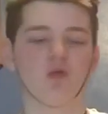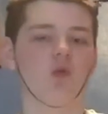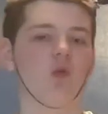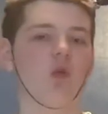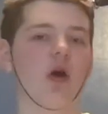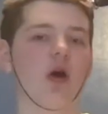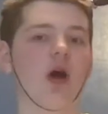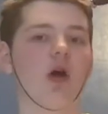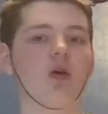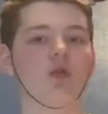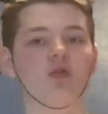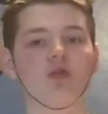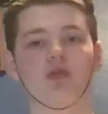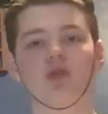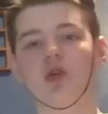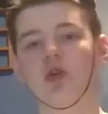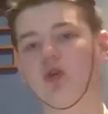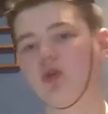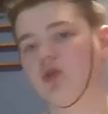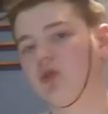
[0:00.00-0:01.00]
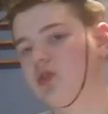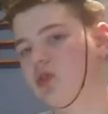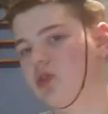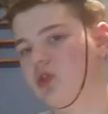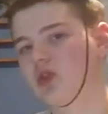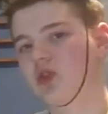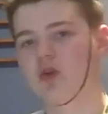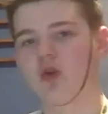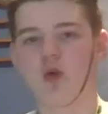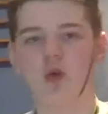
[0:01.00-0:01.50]
while due
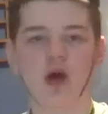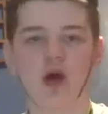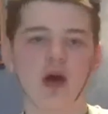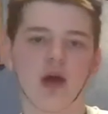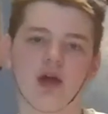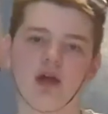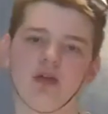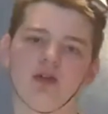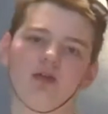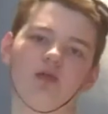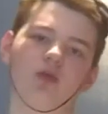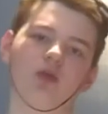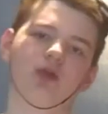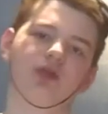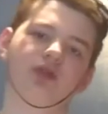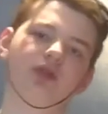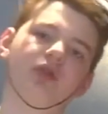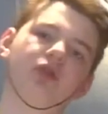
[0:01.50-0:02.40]
to what's